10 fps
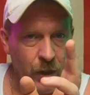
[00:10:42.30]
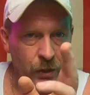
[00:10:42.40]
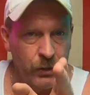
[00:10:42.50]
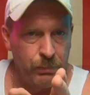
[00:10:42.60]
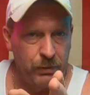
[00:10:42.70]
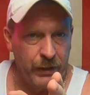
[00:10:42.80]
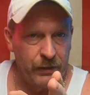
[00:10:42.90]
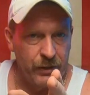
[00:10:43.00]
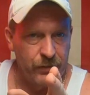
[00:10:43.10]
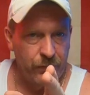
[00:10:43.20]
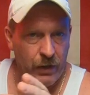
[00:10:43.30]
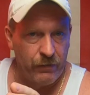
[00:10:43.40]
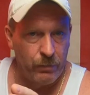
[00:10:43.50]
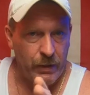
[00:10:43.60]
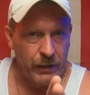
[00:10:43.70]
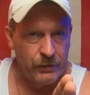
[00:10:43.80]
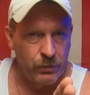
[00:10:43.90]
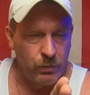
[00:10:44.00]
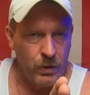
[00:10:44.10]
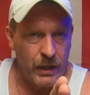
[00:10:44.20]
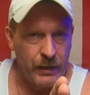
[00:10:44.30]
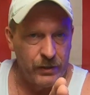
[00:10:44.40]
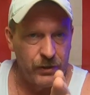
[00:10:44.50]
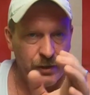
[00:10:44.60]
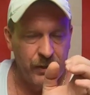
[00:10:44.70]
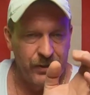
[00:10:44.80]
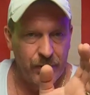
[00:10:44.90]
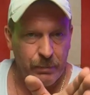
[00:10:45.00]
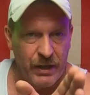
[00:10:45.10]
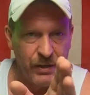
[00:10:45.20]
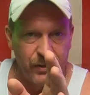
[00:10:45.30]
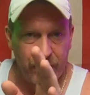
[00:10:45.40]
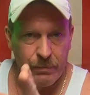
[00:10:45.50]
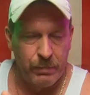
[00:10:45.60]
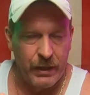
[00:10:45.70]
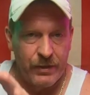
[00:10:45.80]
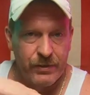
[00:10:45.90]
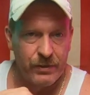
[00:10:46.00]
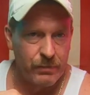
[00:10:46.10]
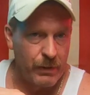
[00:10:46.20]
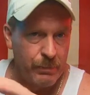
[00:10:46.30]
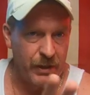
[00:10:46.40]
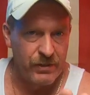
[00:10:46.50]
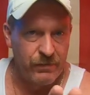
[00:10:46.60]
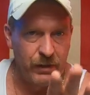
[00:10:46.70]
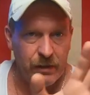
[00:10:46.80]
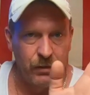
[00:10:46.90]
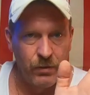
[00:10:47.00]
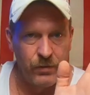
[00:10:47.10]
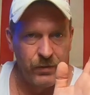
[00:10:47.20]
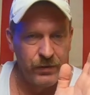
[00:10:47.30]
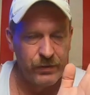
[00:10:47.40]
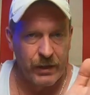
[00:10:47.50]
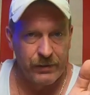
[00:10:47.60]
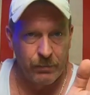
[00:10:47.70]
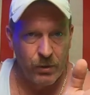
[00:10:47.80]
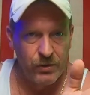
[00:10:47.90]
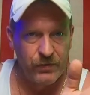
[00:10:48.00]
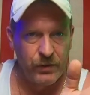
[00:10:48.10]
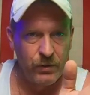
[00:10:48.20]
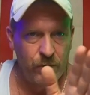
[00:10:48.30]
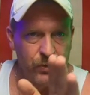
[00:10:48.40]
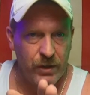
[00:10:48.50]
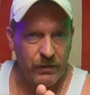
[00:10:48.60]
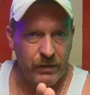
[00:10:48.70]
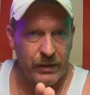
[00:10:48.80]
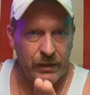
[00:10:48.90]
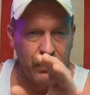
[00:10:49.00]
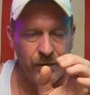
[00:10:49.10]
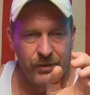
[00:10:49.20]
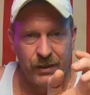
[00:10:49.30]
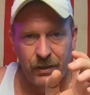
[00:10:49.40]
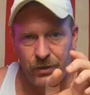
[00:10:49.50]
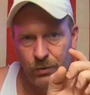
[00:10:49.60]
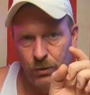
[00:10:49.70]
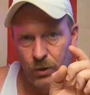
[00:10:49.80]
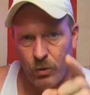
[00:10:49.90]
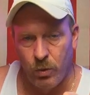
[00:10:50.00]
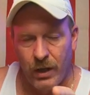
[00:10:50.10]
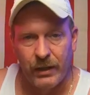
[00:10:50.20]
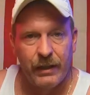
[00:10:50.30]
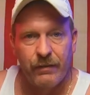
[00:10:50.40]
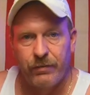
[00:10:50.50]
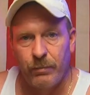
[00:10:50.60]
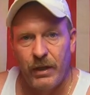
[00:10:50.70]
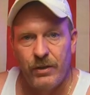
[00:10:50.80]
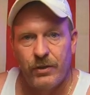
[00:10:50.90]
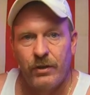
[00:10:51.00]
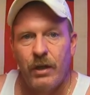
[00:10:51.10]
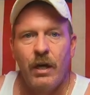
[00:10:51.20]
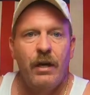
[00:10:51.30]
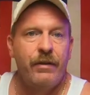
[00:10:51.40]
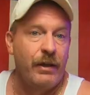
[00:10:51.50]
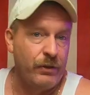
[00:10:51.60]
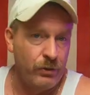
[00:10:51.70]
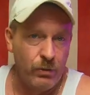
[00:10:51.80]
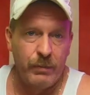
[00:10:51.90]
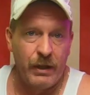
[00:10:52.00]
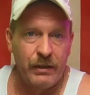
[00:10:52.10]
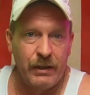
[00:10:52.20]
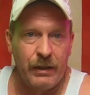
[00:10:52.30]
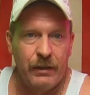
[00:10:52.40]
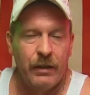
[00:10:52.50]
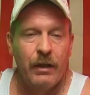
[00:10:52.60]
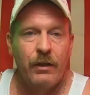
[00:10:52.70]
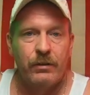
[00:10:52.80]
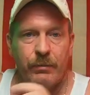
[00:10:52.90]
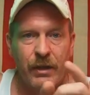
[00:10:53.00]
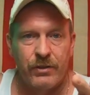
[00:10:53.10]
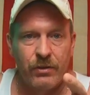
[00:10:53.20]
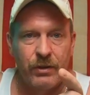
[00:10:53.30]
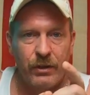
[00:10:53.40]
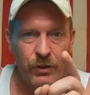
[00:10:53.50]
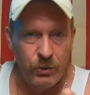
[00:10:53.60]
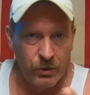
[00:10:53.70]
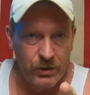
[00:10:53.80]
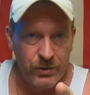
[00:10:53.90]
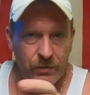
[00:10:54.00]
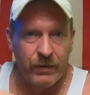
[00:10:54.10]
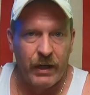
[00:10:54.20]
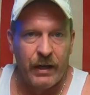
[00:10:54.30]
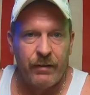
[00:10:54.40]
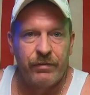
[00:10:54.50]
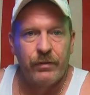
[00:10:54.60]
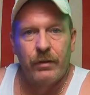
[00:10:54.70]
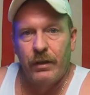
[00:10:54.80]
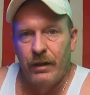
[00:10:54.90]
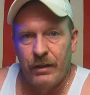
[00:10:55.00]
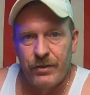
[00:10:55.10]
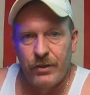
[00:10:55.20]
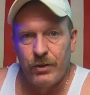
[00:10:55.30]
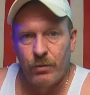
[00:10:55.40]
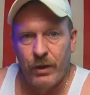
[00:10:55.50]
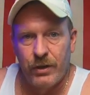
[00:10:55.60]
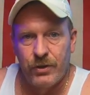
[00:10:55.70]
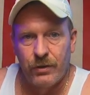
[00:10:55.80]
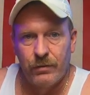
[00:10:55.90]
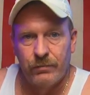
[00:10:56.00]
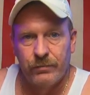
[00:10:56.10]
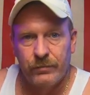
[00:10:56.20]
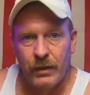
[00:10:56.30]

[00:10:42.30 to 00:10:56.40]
a good playlist for everybody to watch. It's the best of the best. It's my best videos that's got the most views and everything else to get you the quality information that you may need to make sure that you can survive any situation.